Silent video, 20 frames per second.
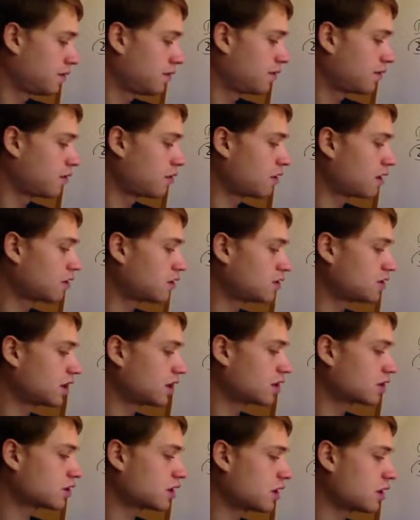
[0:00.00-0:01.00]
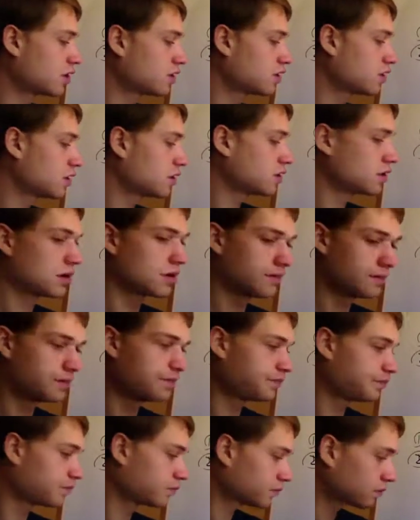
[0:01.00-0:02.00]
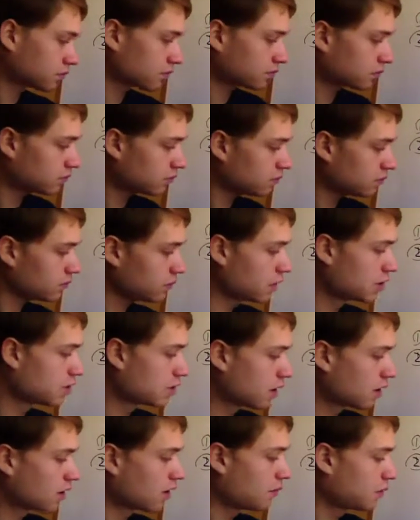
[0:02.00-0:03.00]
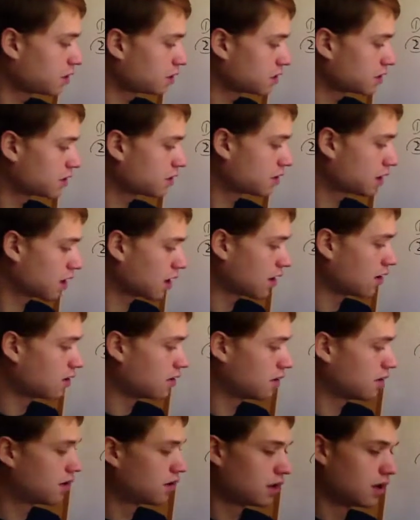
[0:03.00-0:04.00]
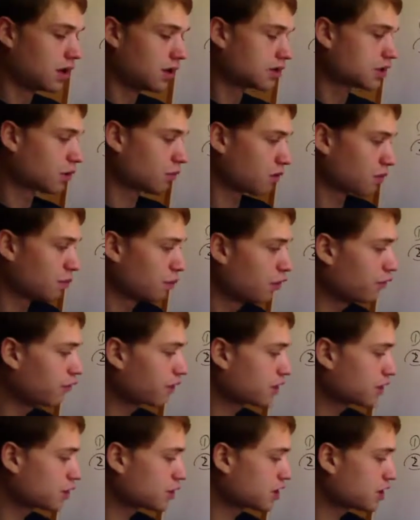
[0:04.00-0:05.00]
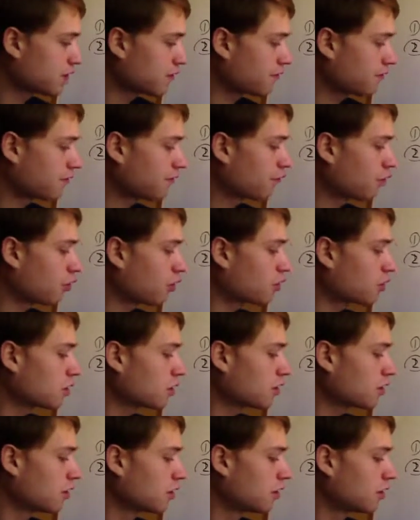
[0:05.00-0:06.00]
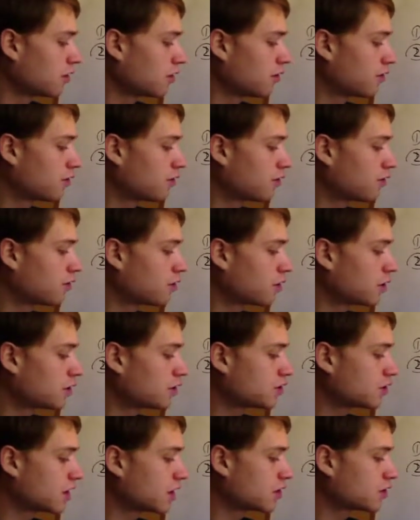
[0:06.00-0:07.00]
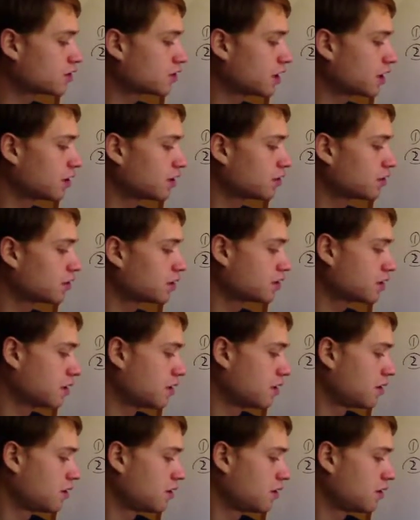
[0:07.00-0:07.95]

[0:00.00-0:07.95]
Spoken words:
36 inches. So let me just, so we're moving stuff forward 36 inches.